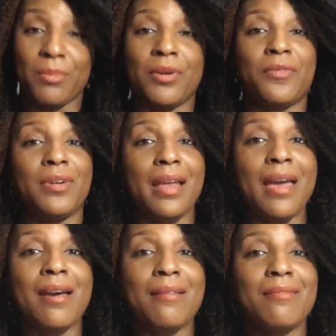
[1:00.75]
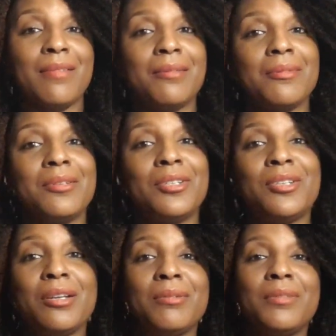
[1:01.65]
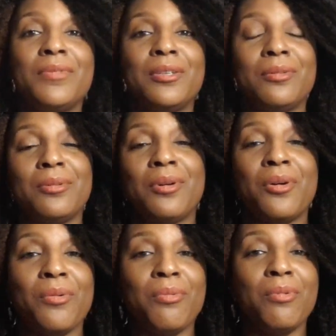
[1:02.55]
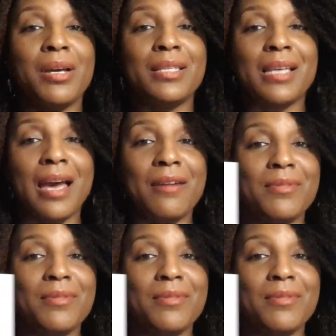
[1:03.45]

But for now, I'm going to share with you what I